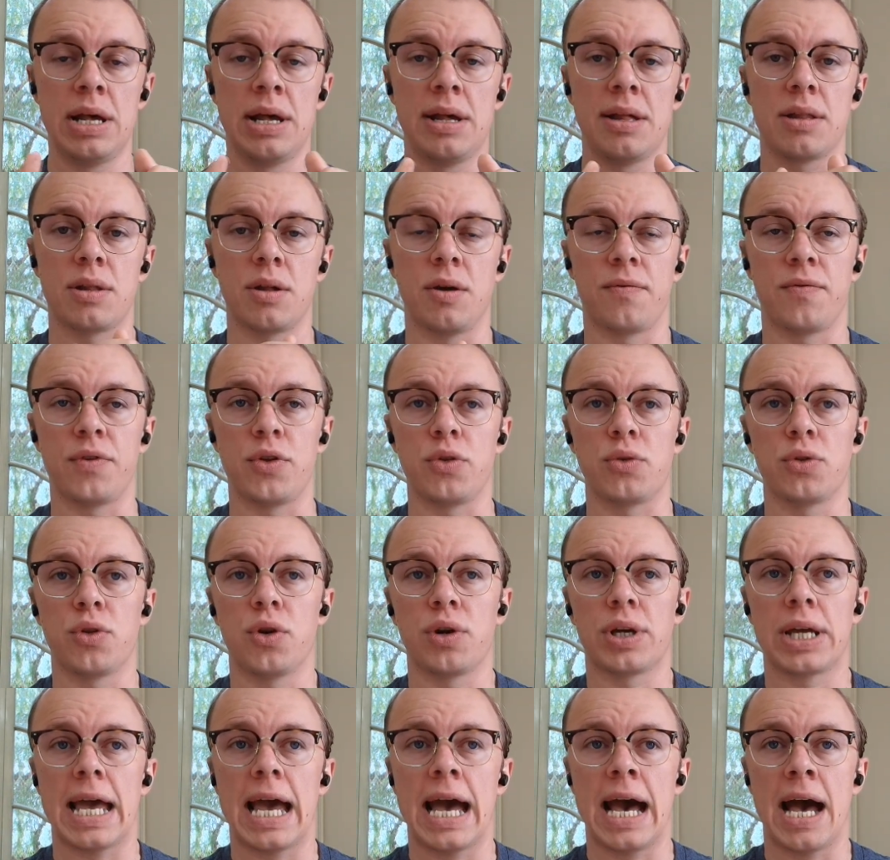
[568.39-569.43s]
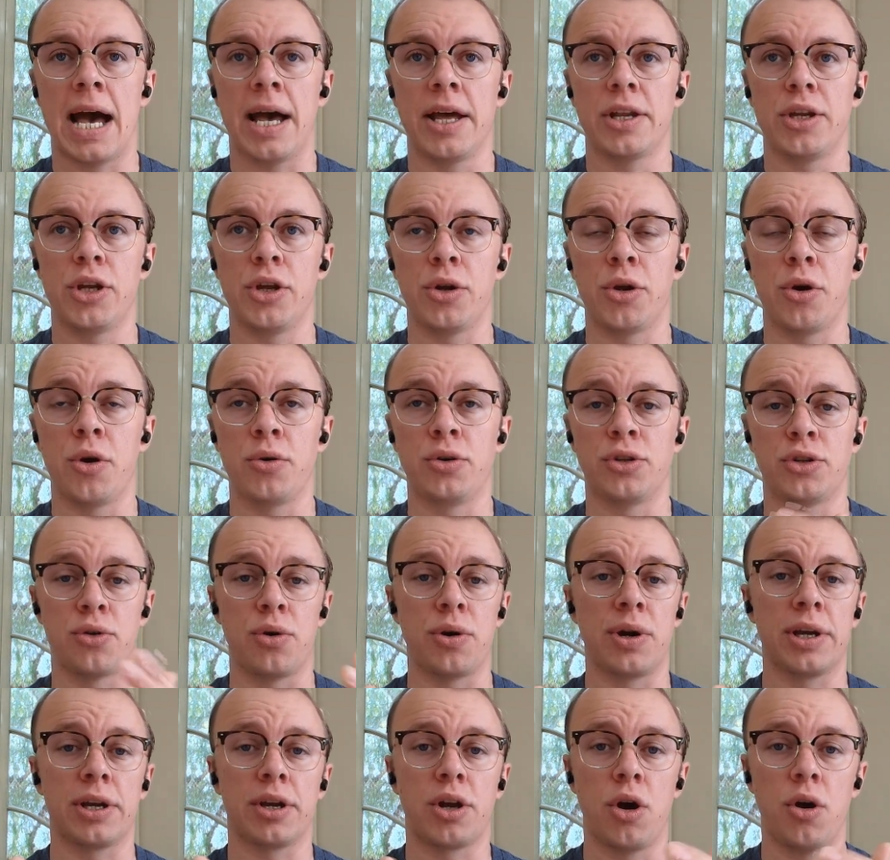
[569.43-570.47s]
So if you look at, you know,
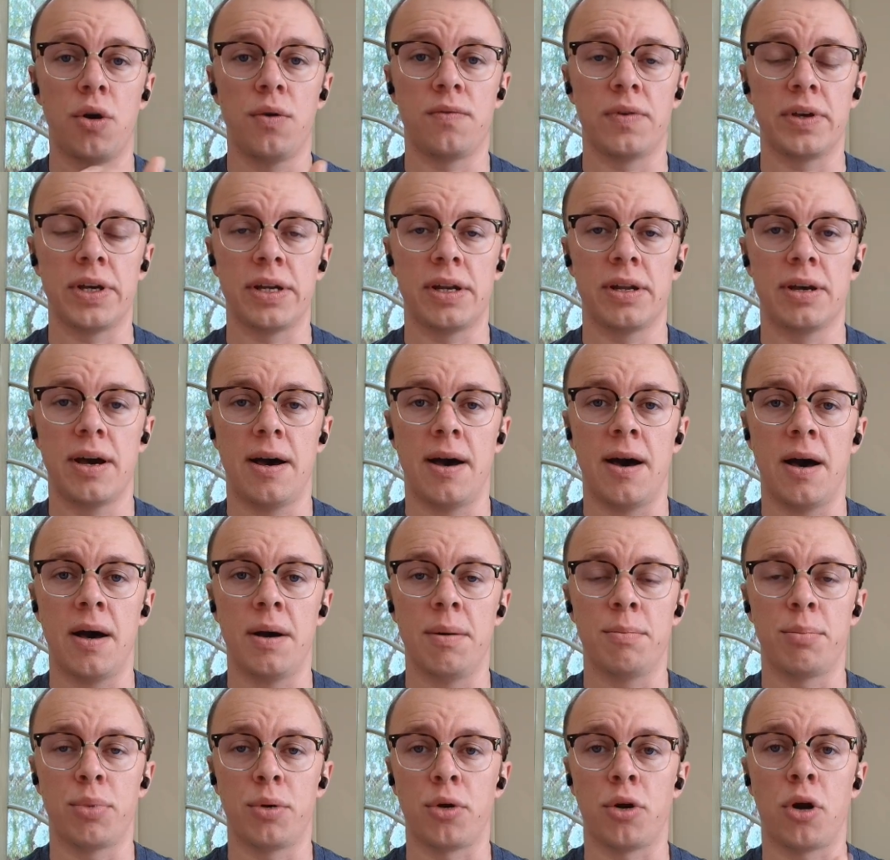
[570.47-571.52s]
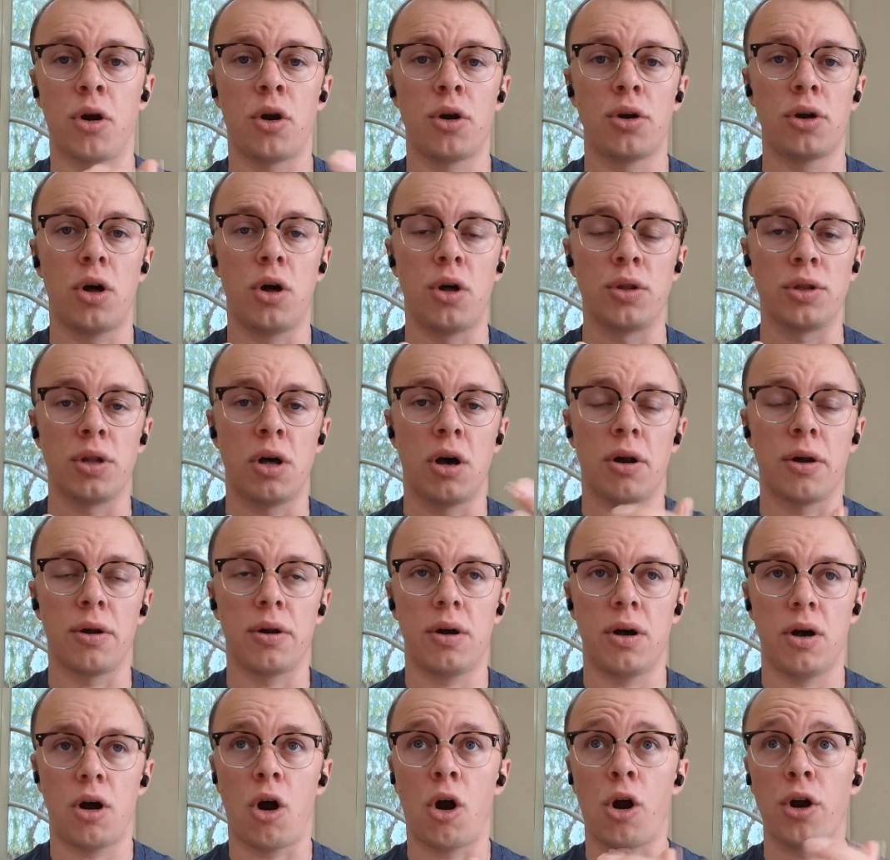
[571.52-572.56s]
during COVID, uh, Bernard
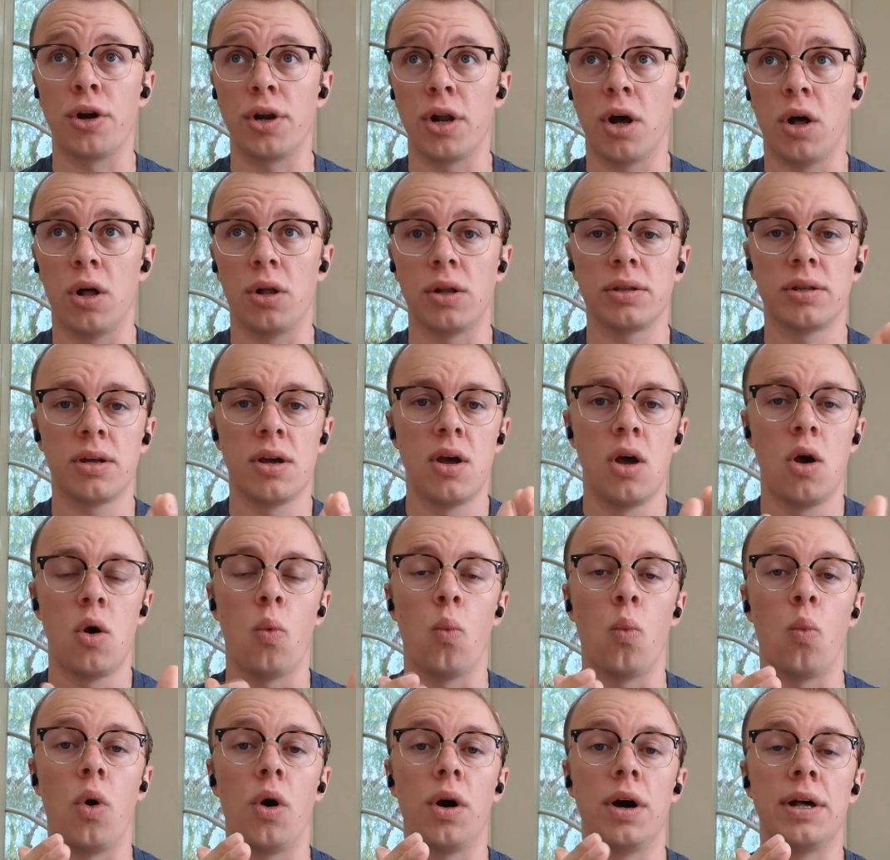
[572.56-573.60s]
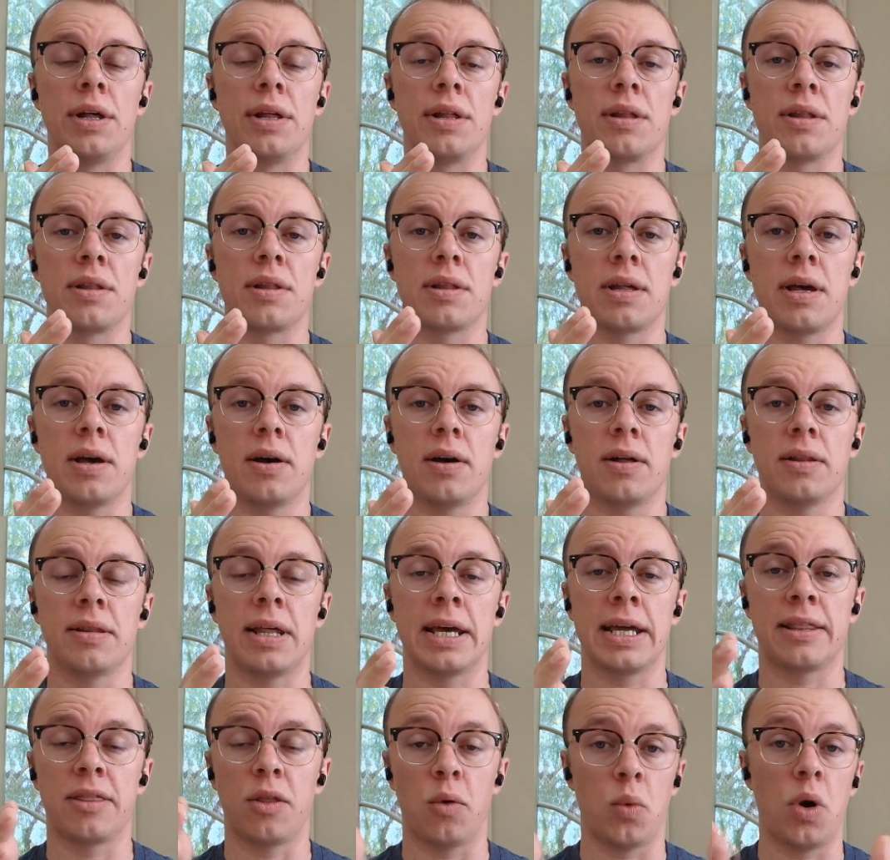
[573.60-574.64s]
Arnault was
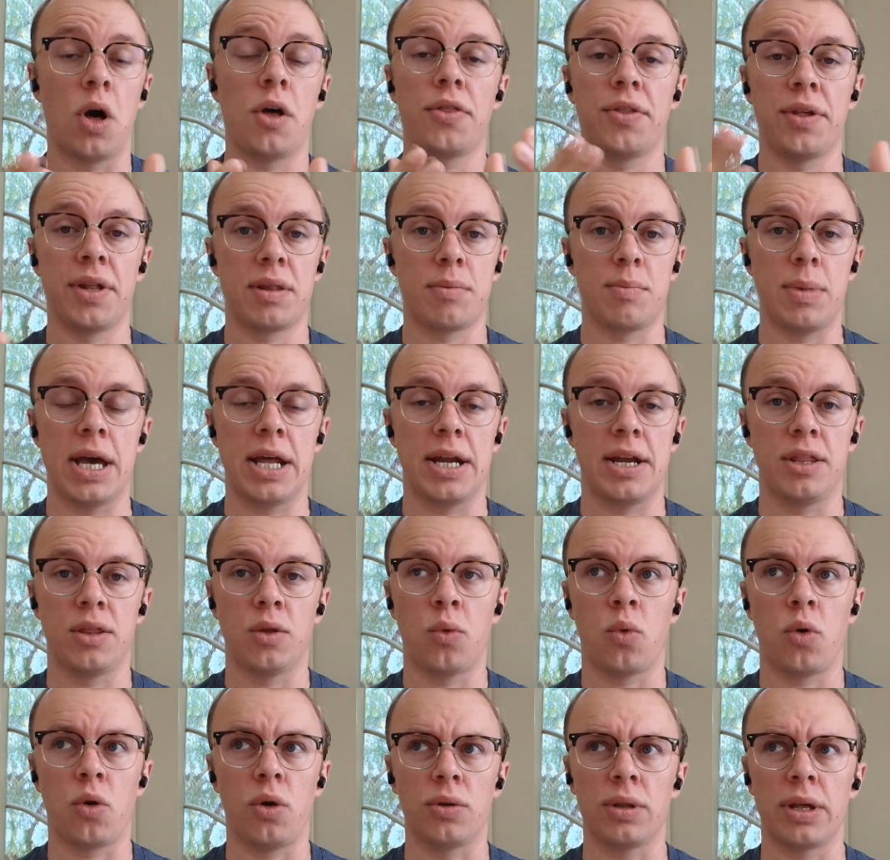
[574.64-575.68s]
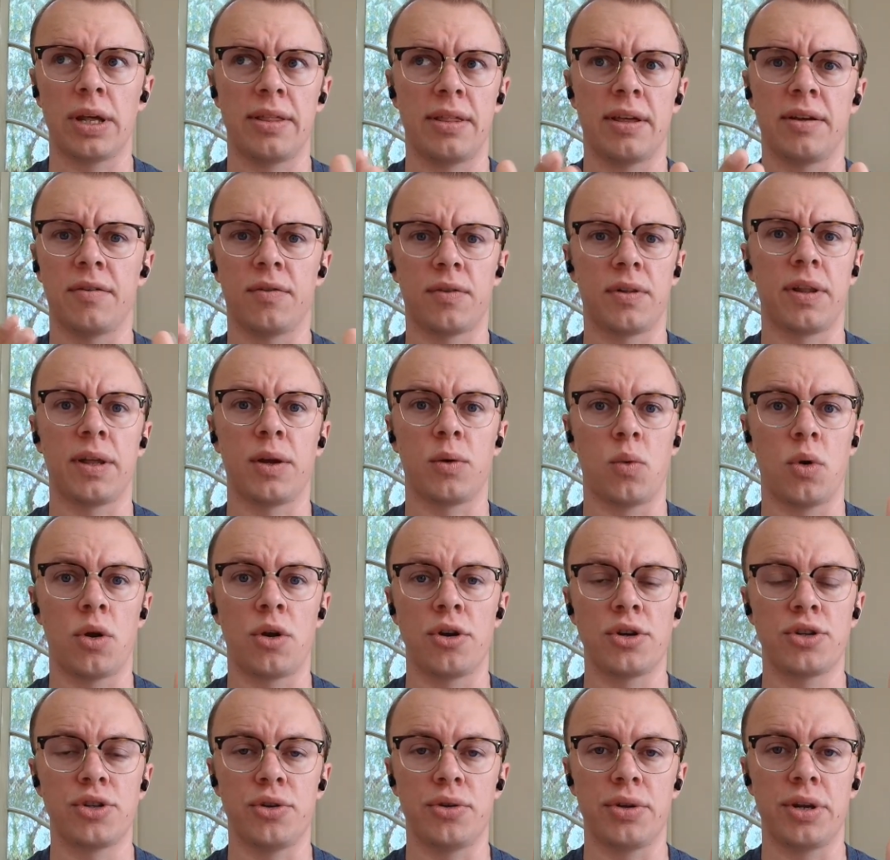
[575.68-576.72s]
like the wealthiest man in the world, I think for like one or
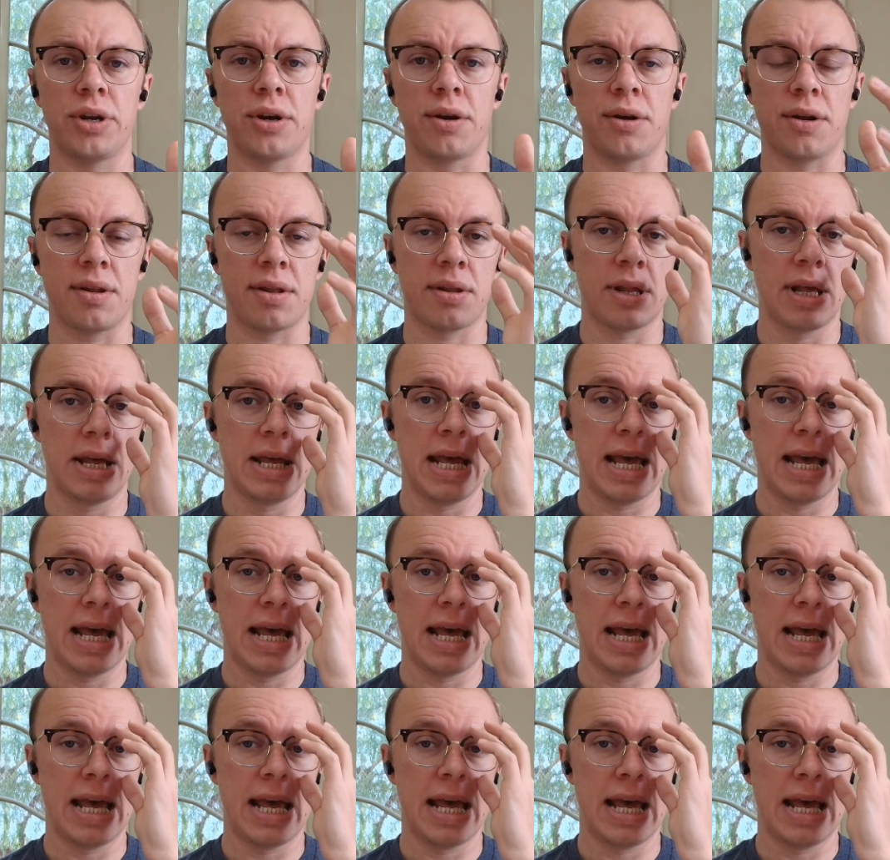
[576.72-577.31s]
two years.